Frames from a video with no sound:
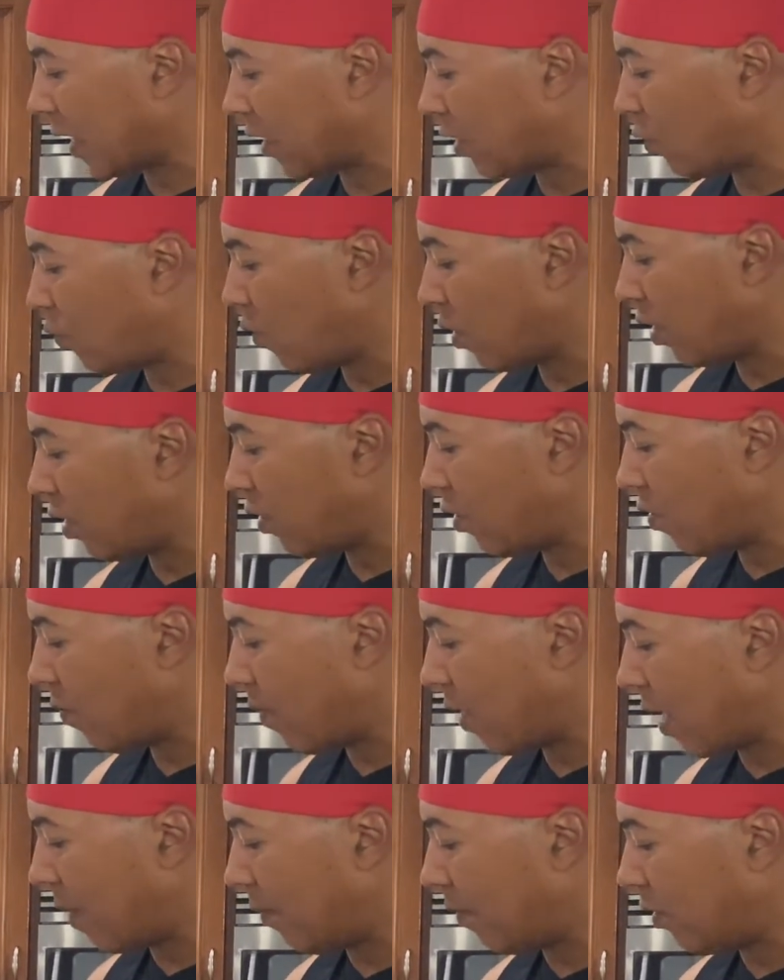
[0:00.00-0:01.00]
that you want to do,
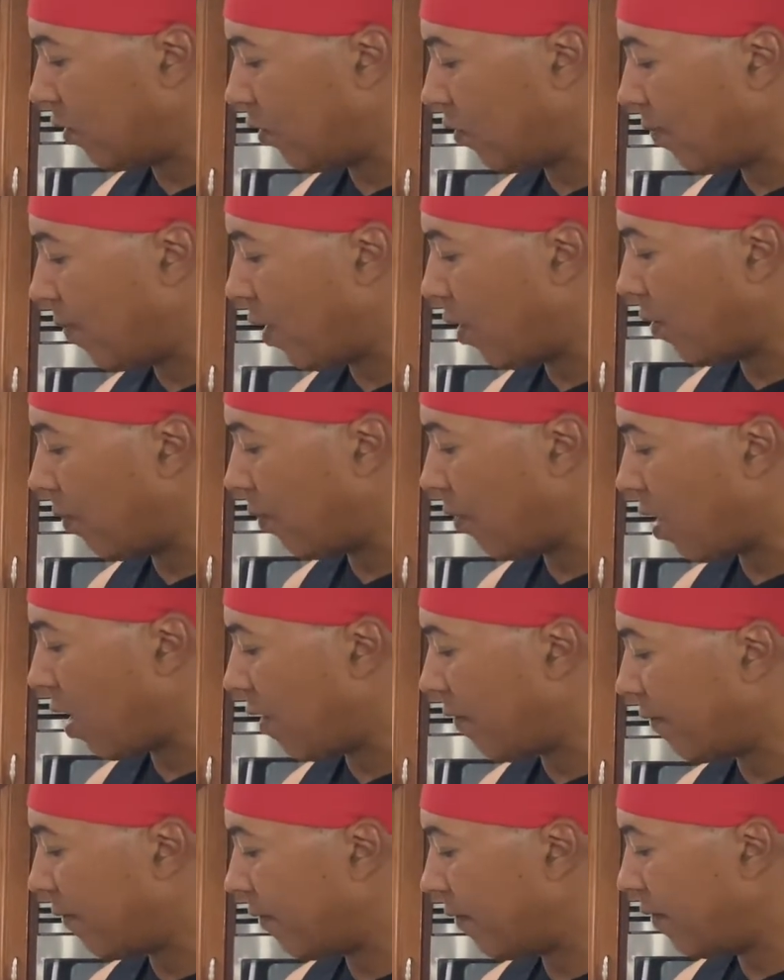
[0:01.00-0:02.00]
but I'm gonna do bone broth.